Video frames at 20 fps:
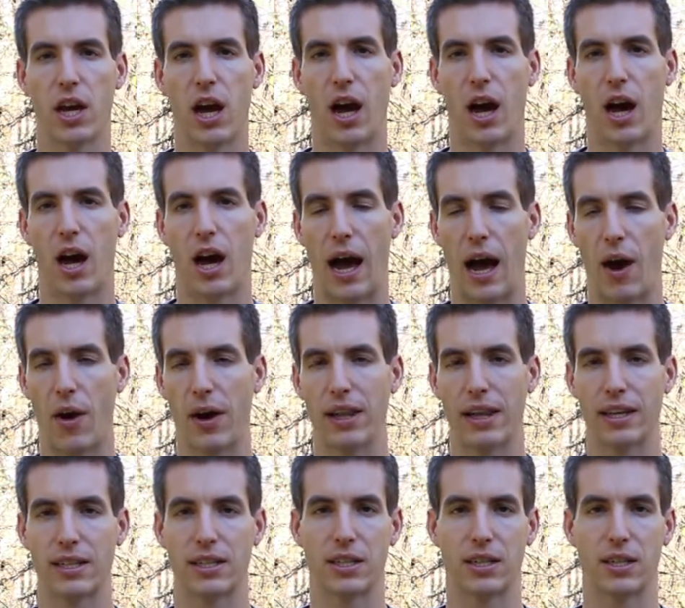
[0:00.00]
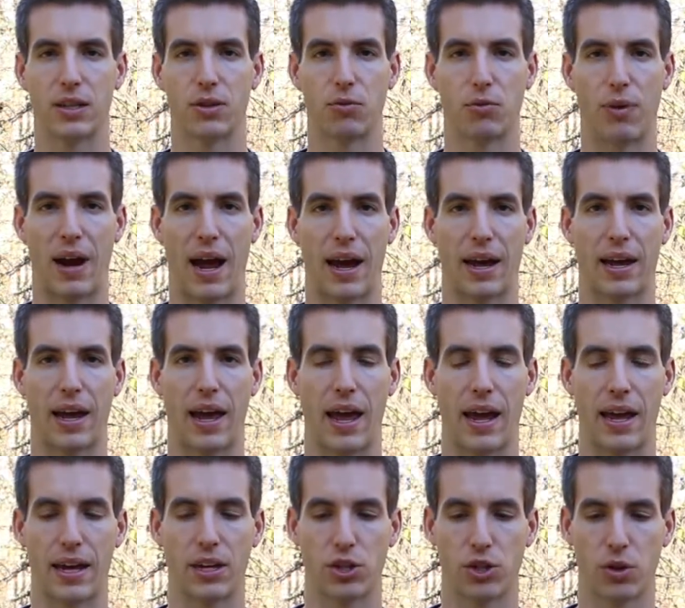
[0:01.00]
How I like to rack
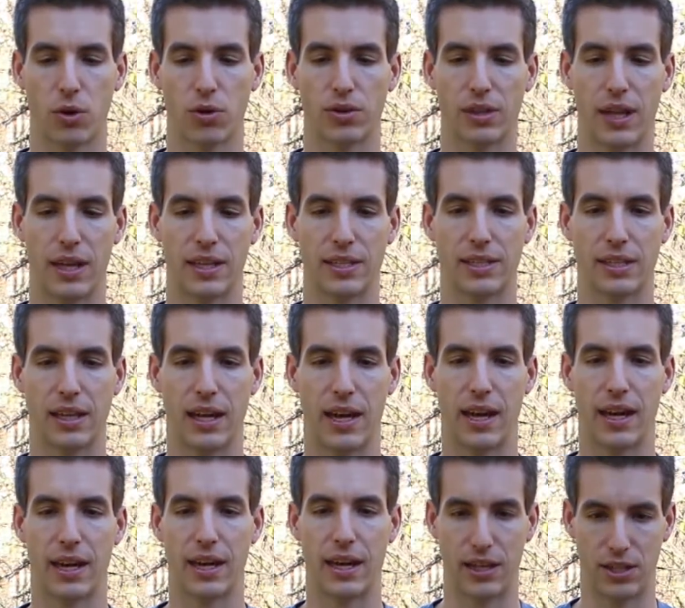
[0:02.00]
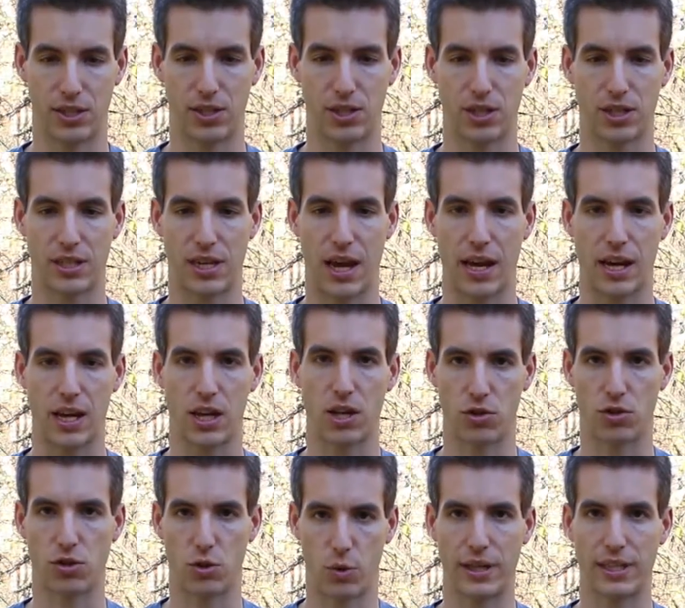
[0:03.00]
a shoulder length sling is you just take it,
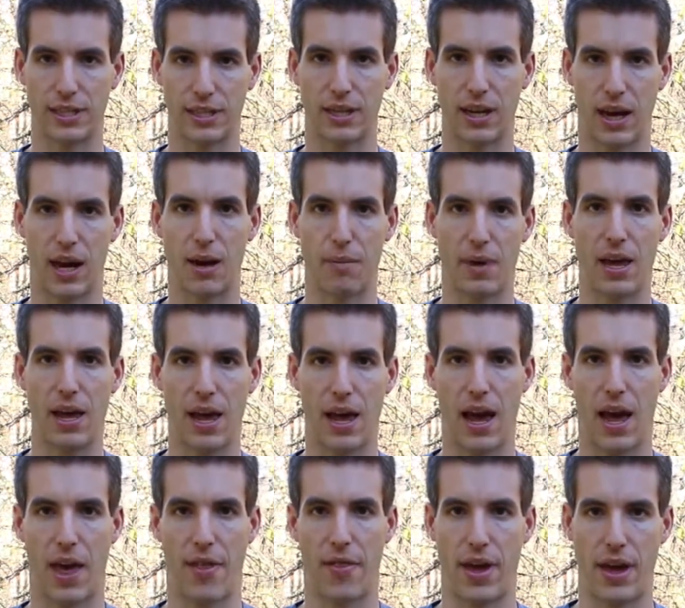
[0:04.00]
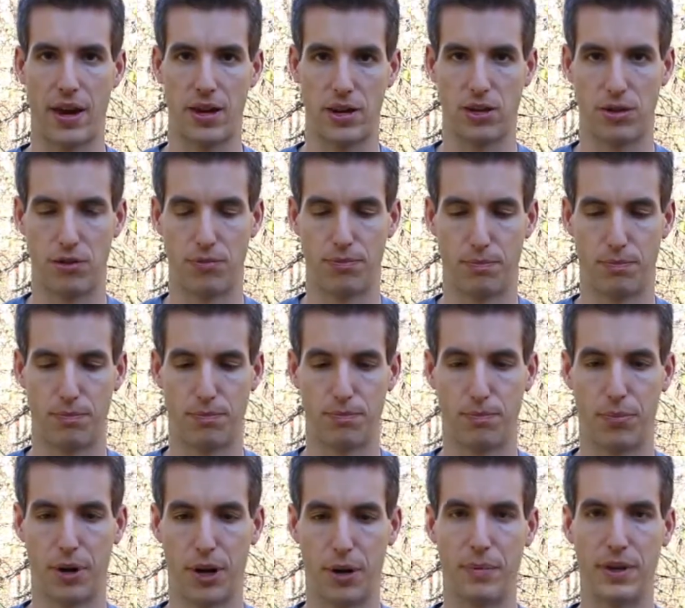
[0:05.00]
you twist it up, and then you
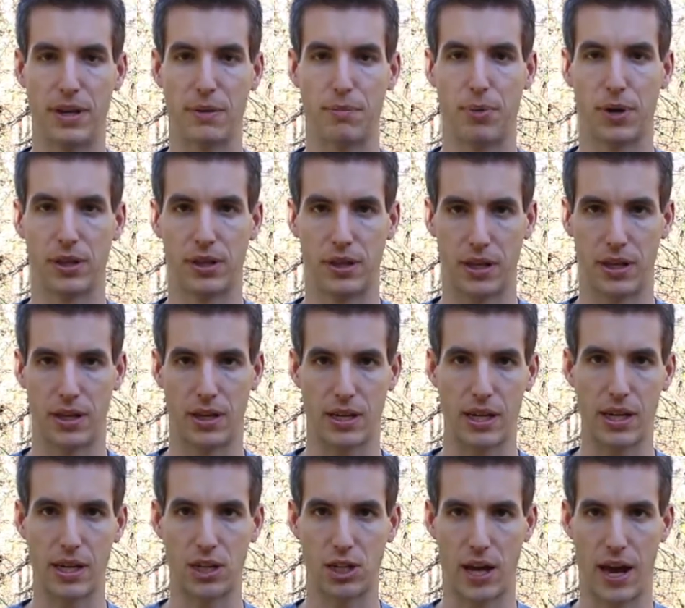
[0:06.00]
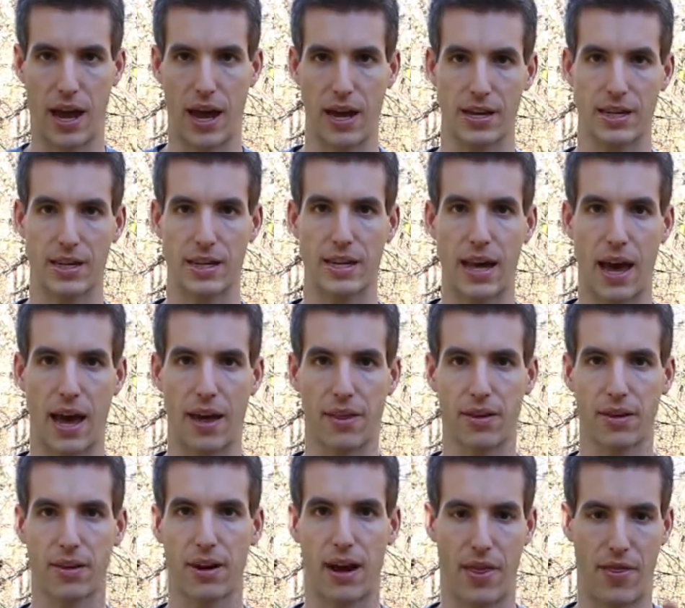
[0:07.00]
put each end
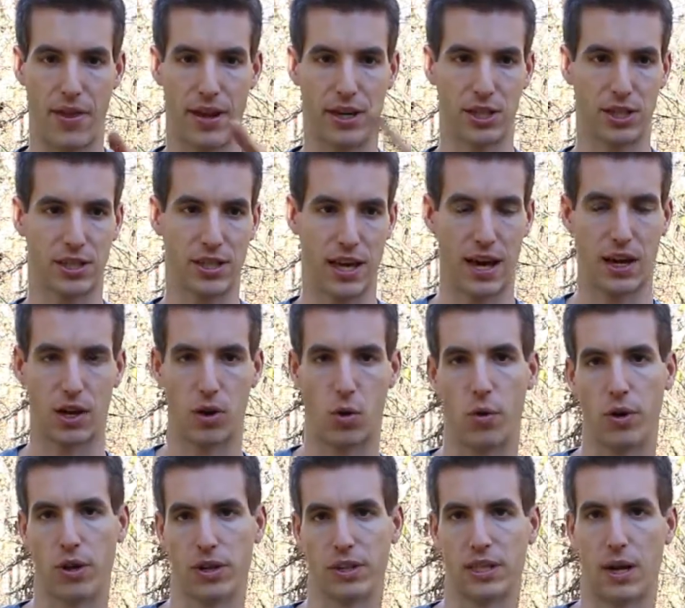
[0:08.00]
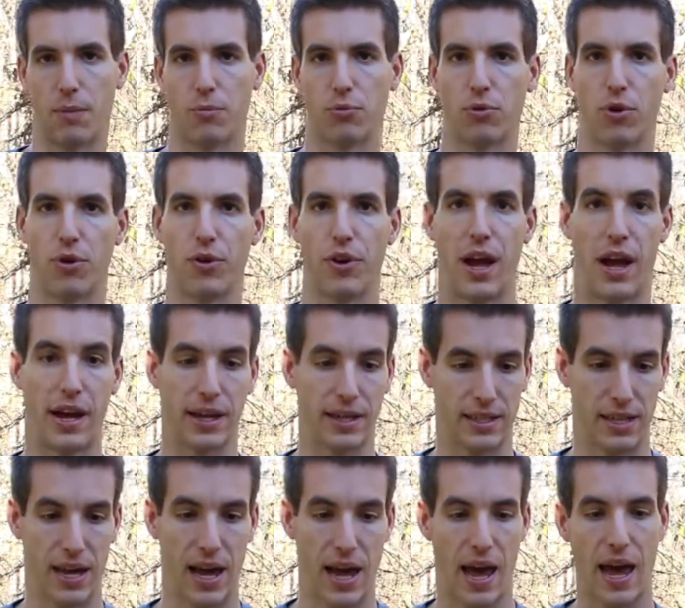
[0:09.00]
together, and then it just kind of coils up real
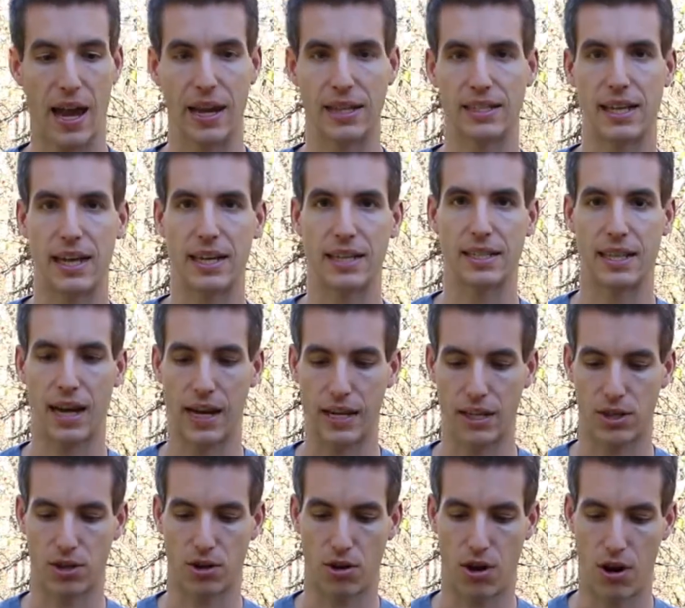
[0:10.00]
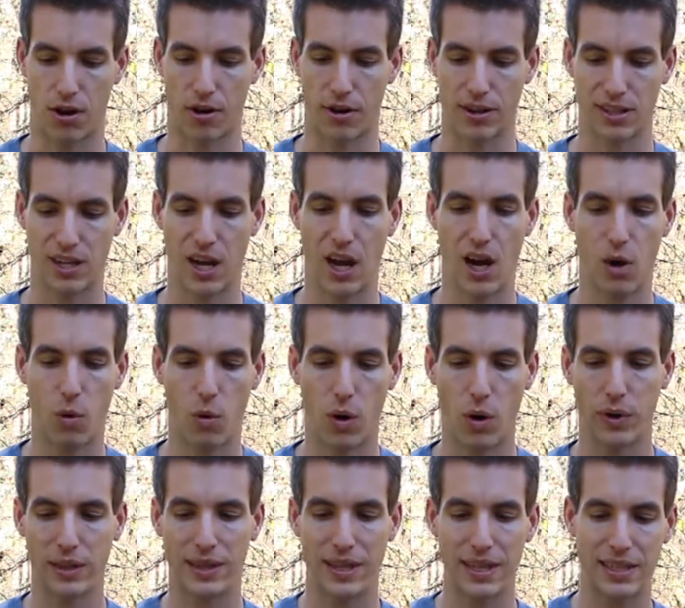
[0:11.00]
nice and it stays tight to your harness.
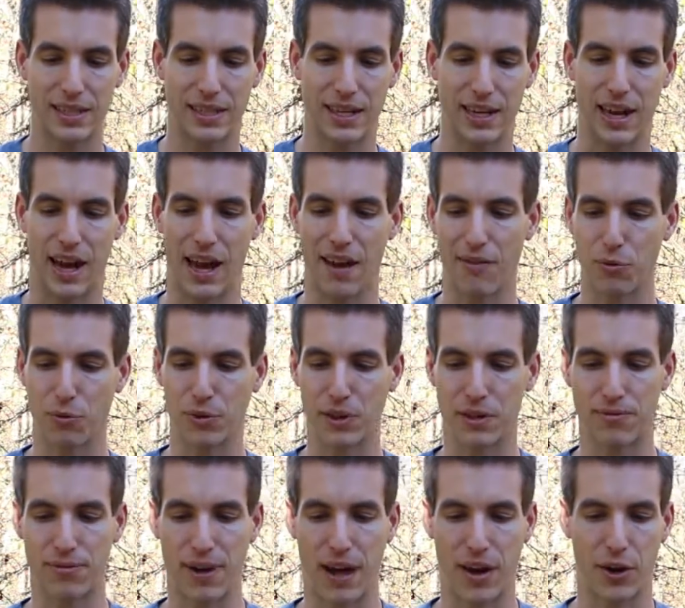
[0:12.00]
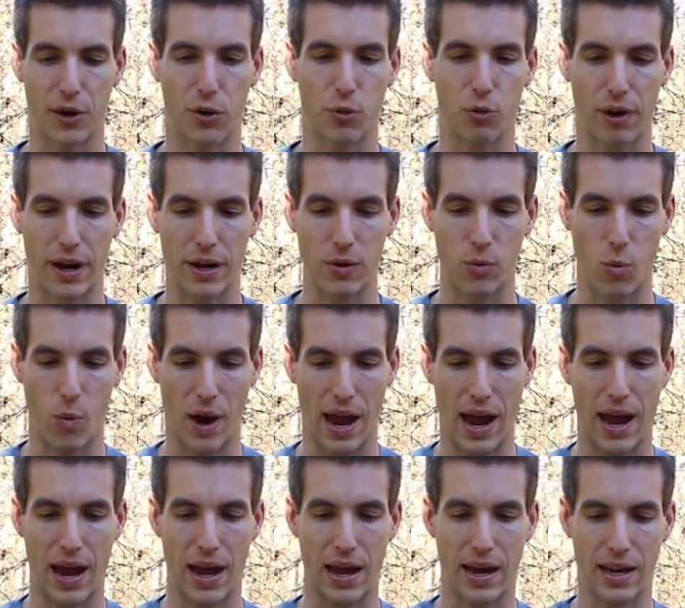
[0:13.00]
Well, with this thing, I haven't really found a great
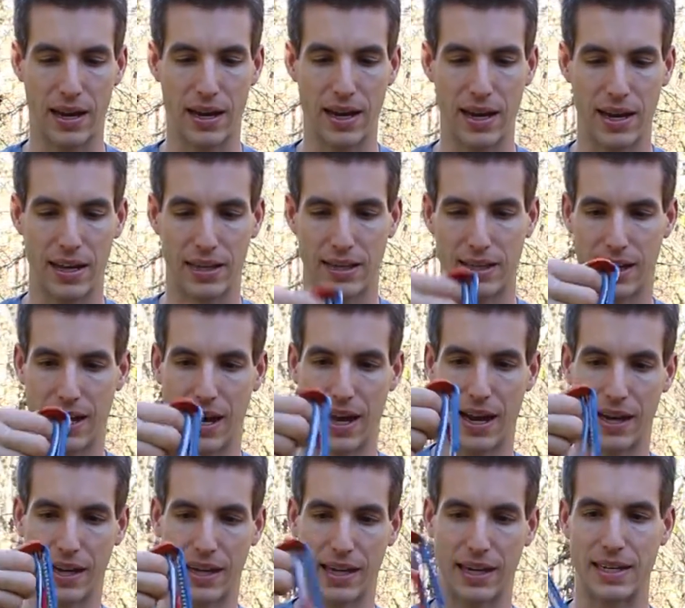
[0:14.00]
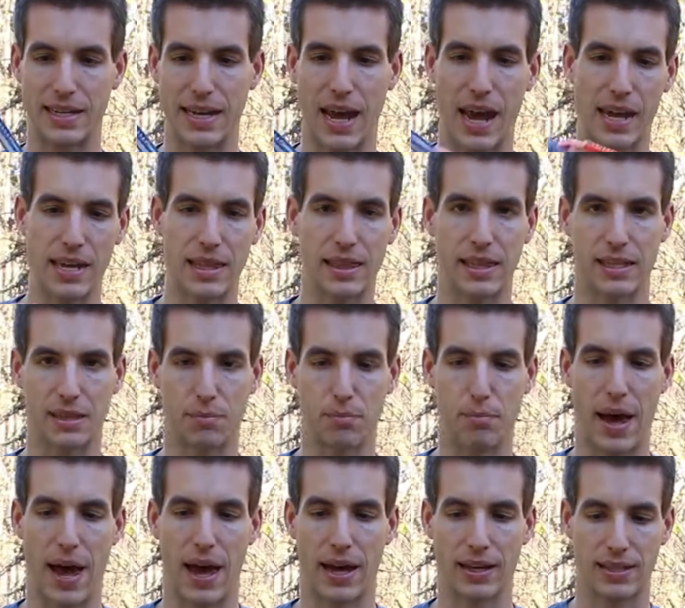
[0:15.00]
way to kind of contain this
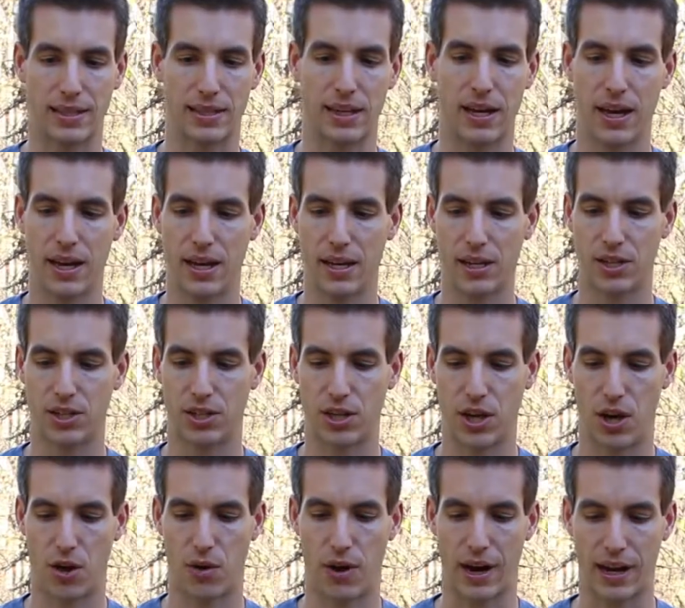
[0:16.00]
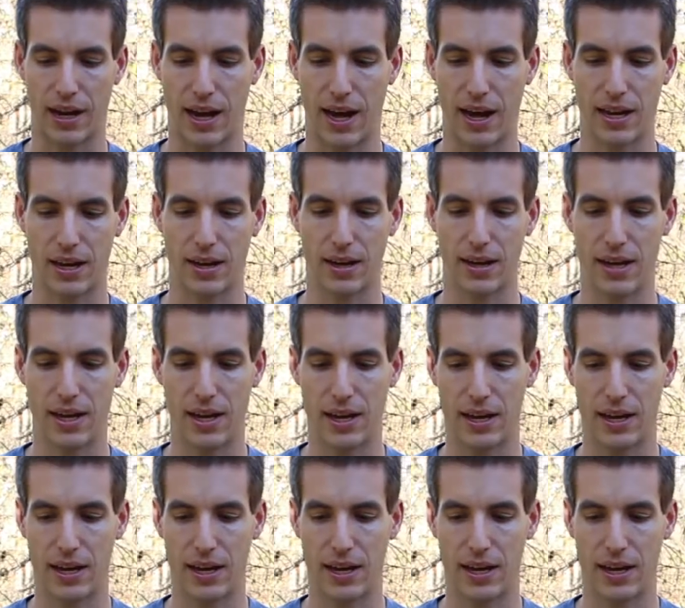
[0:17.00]
mess. So I kind of,